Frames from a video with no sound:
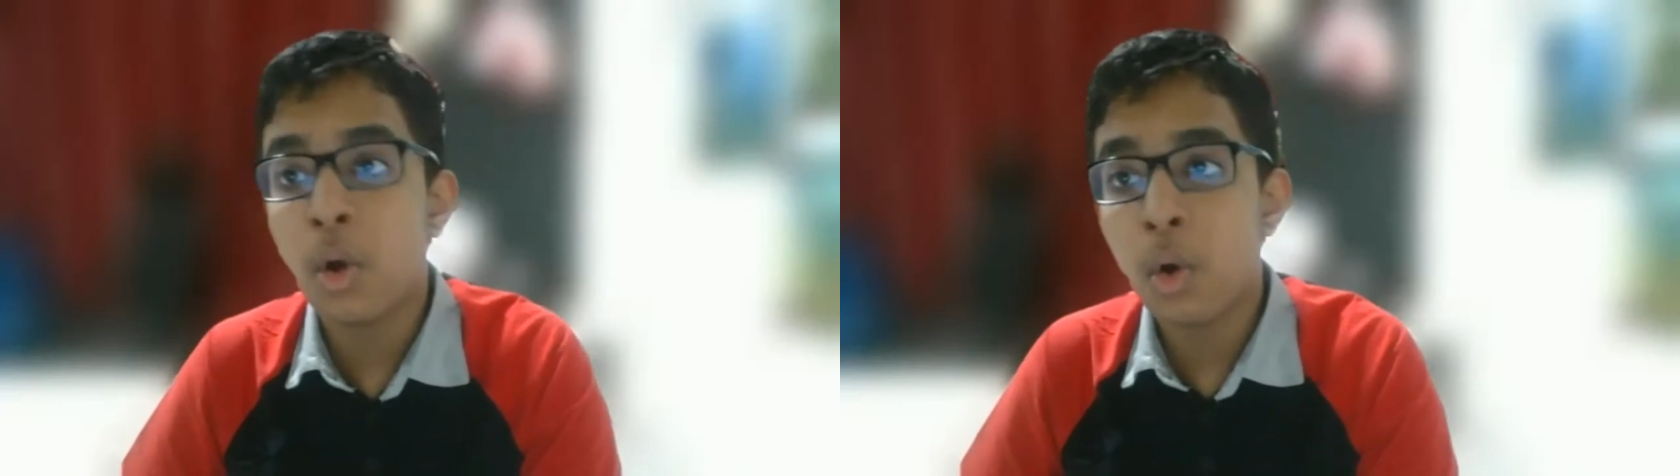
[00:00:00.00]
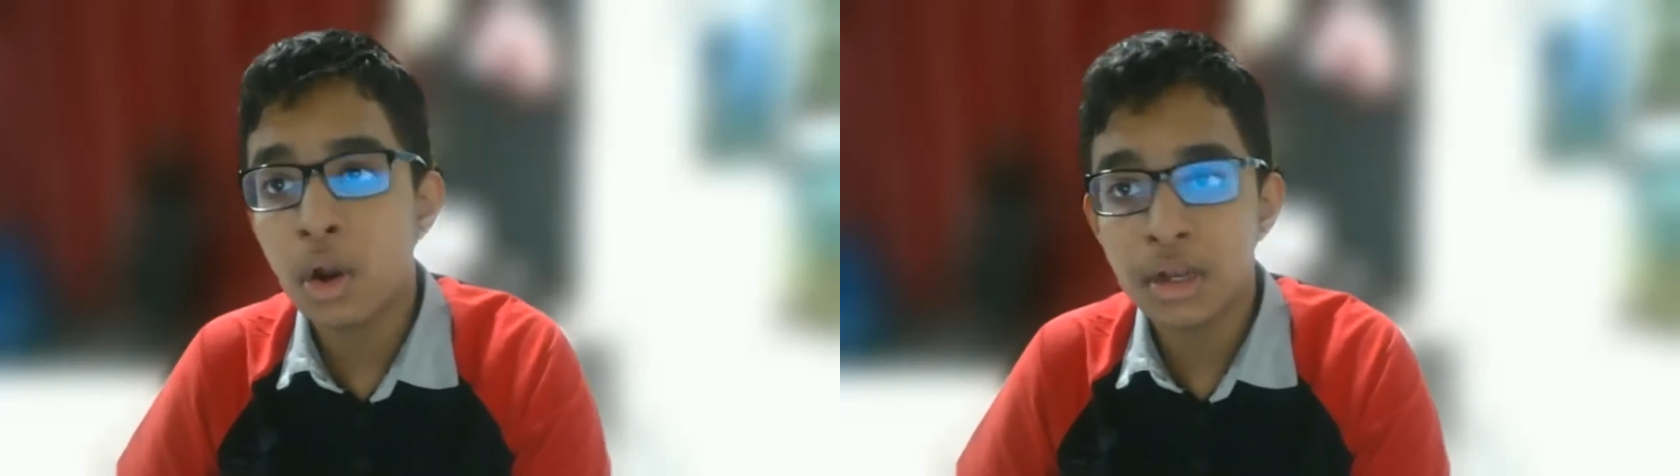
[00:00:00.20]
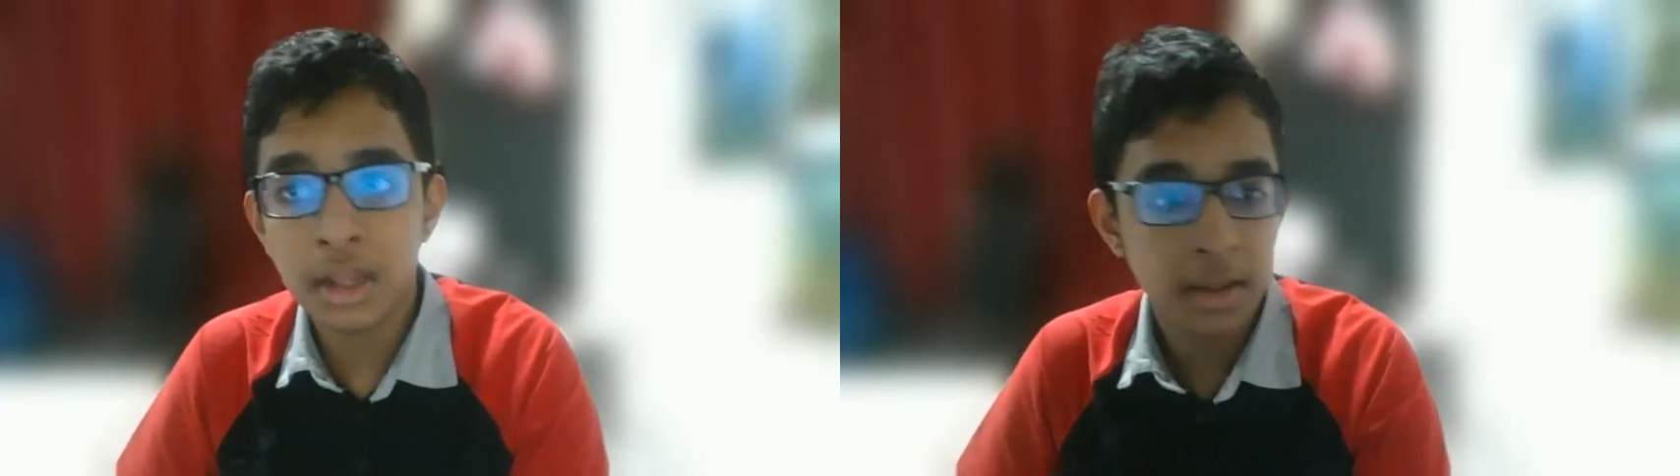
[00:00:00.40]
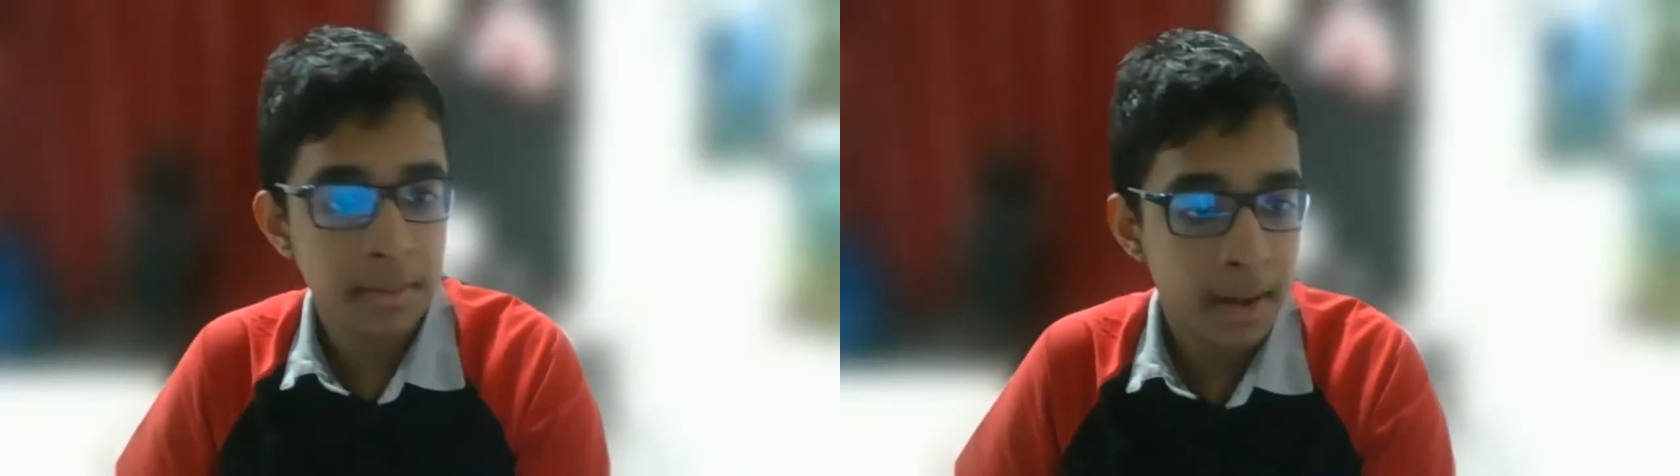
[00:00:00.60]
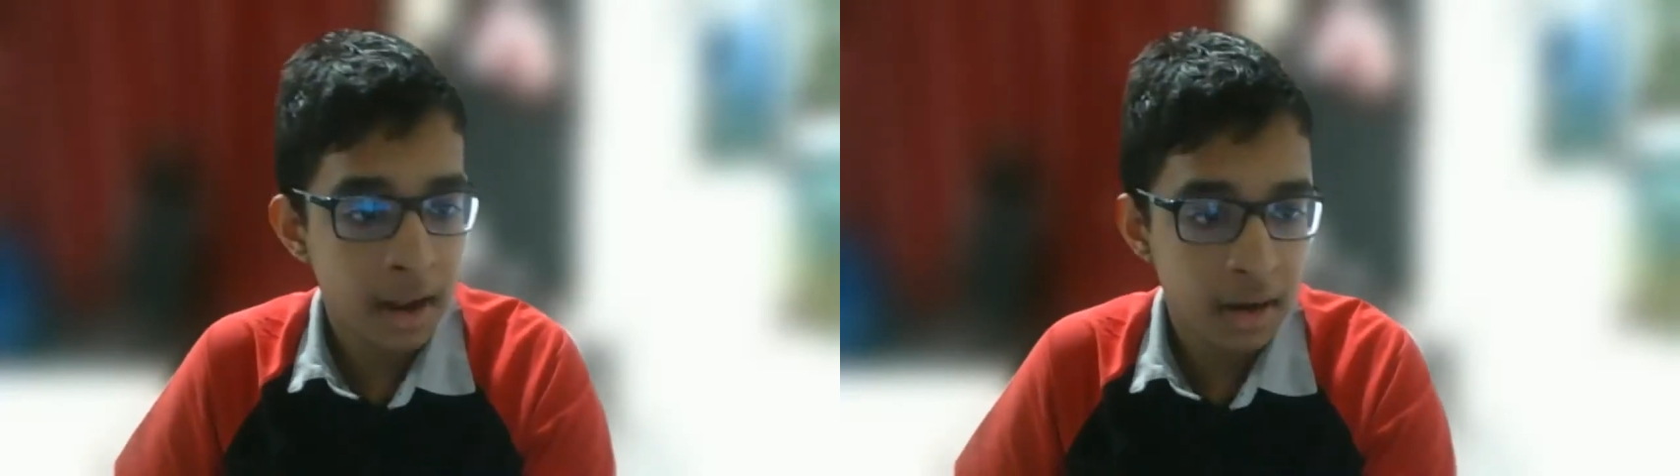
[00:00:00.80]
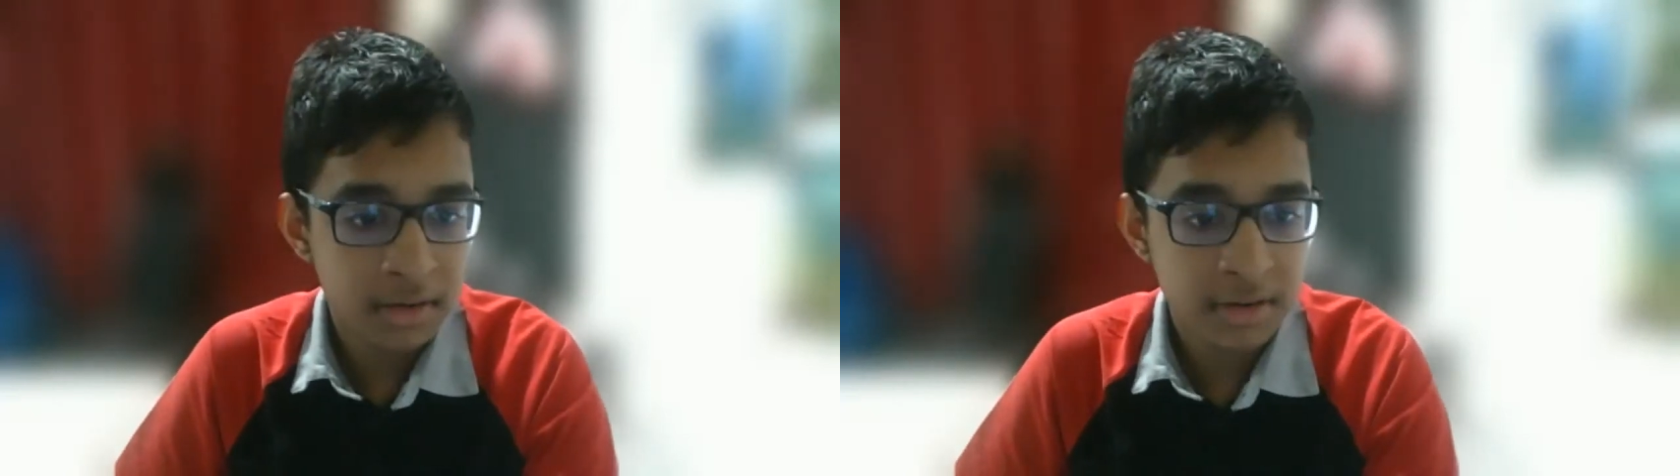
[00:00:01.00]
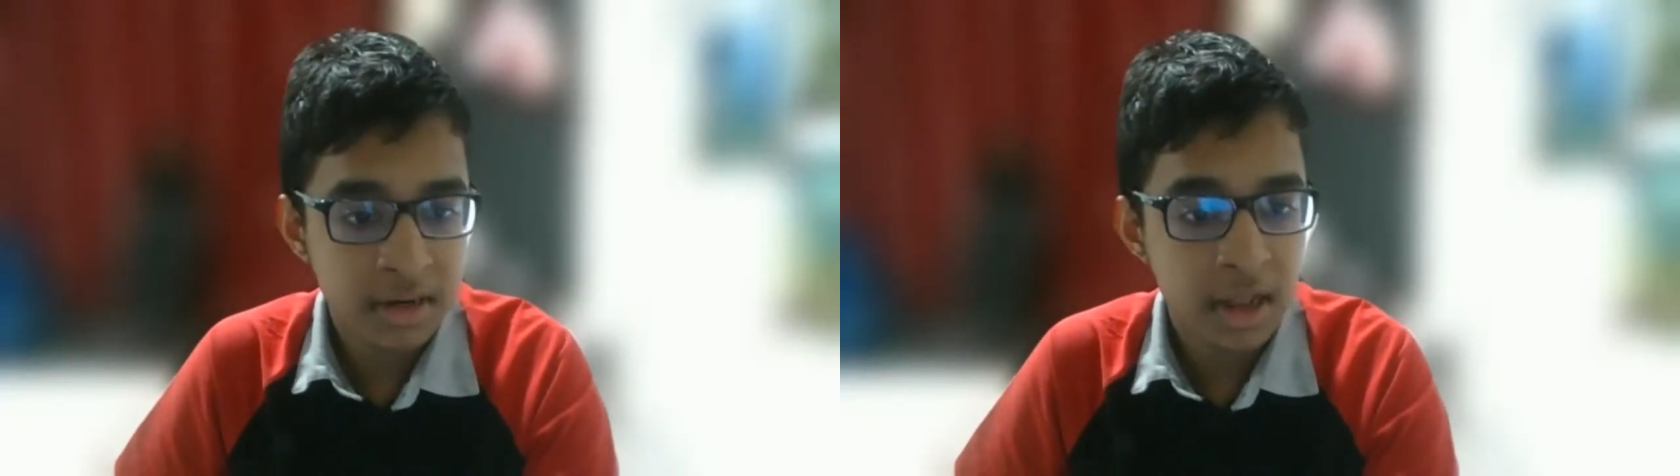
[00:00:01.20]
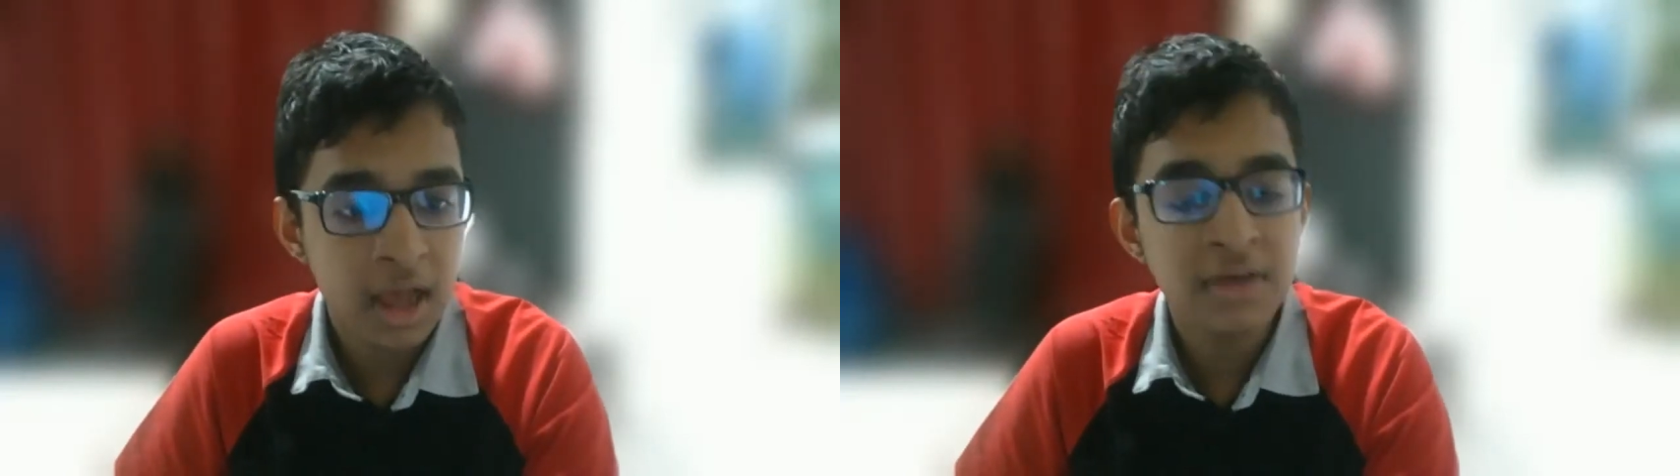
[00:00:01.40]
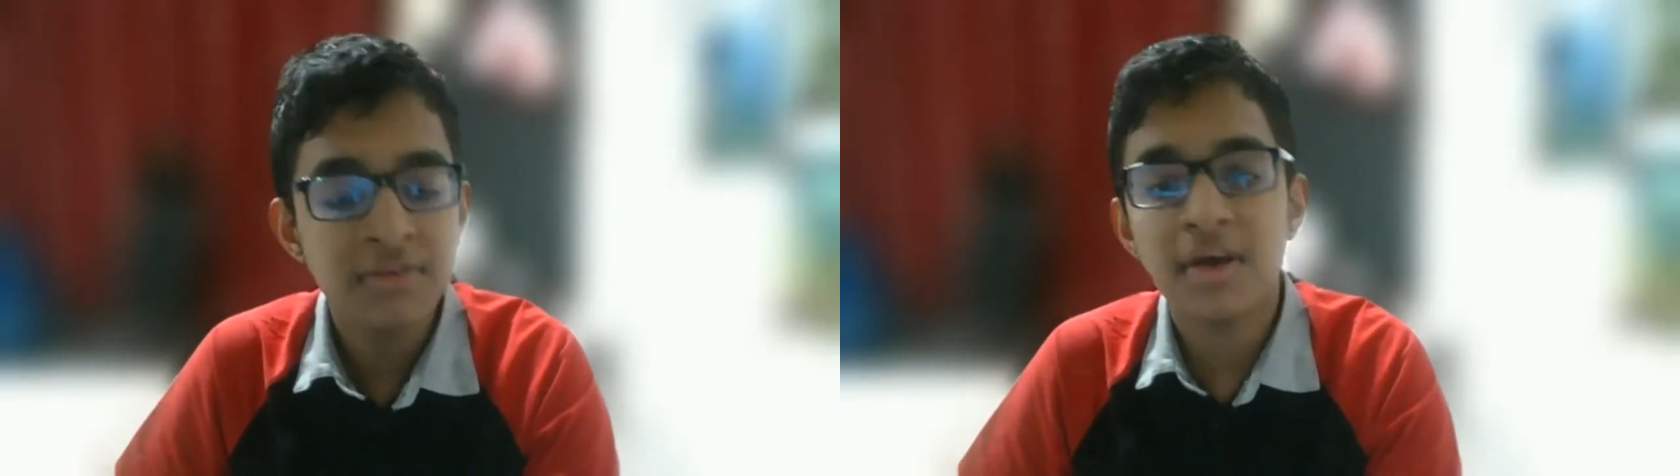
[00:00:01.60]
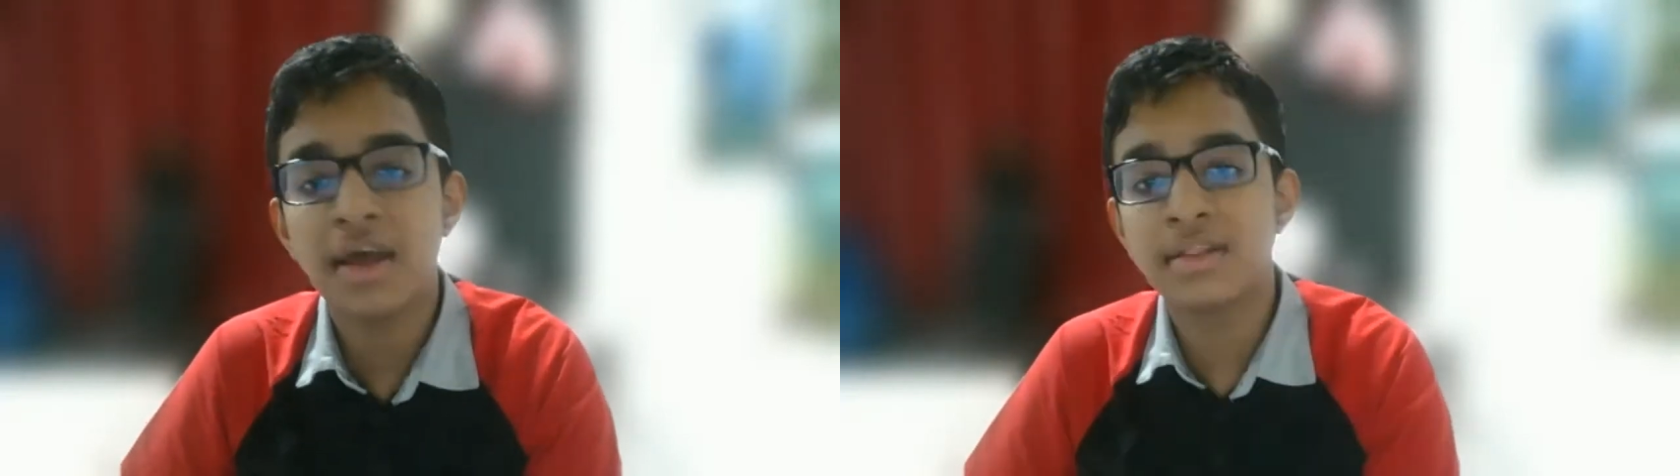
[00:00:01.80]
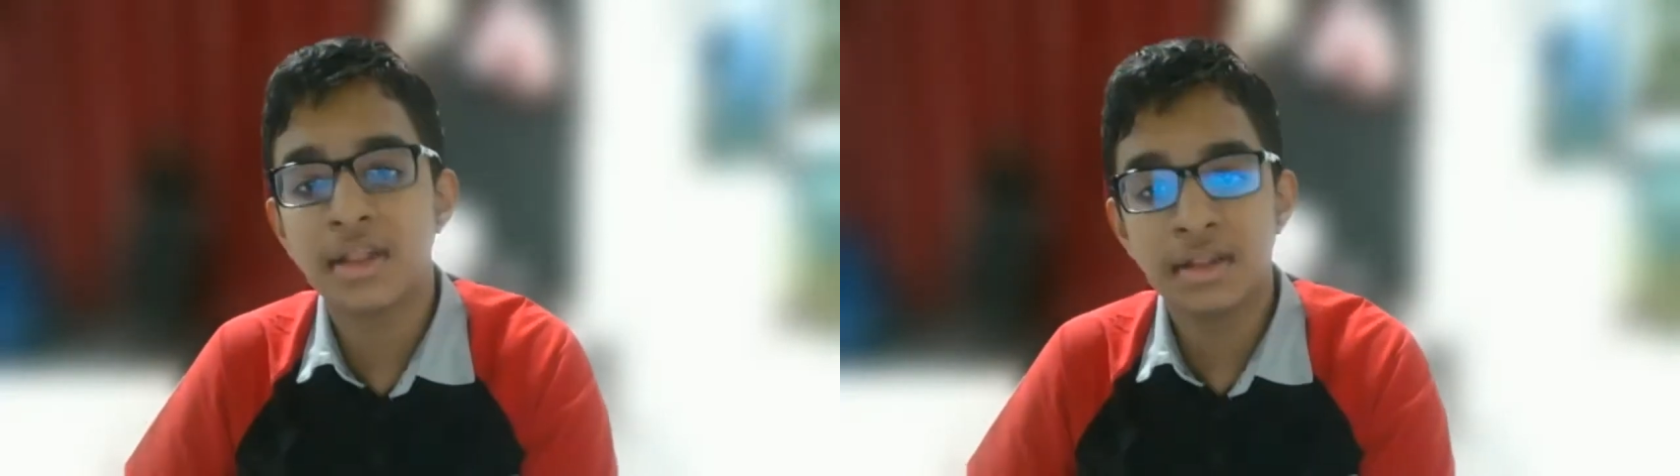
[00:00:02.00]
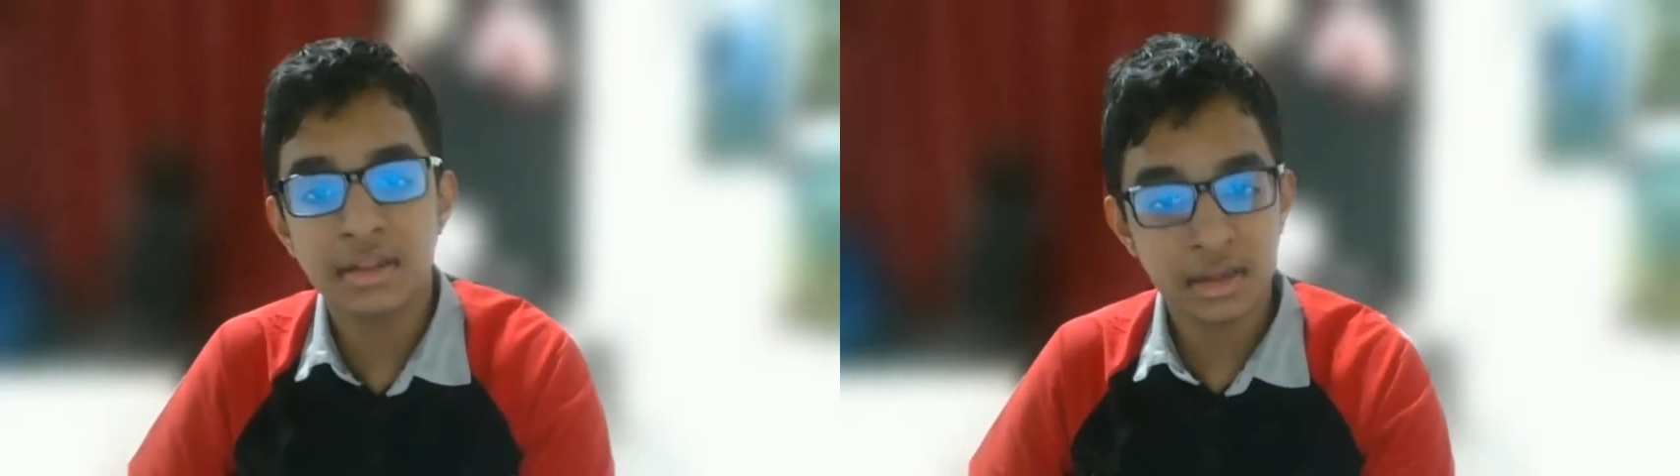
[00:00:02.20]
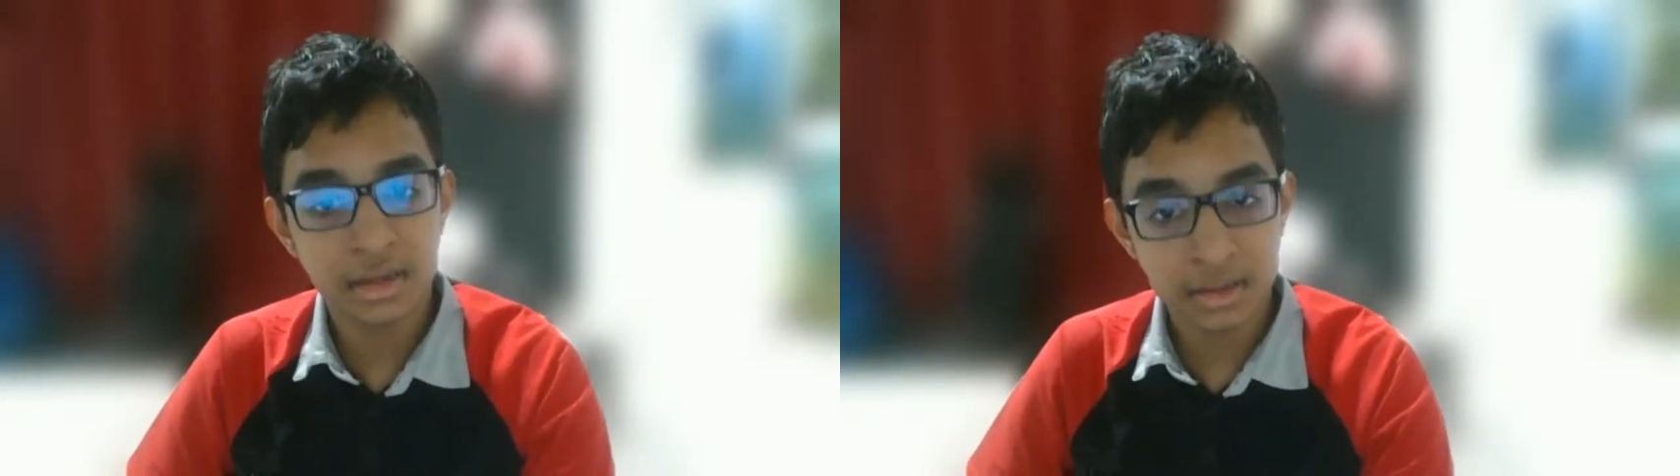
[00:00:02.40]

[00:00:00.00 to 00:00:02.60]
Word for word: all the uh, battery life and then the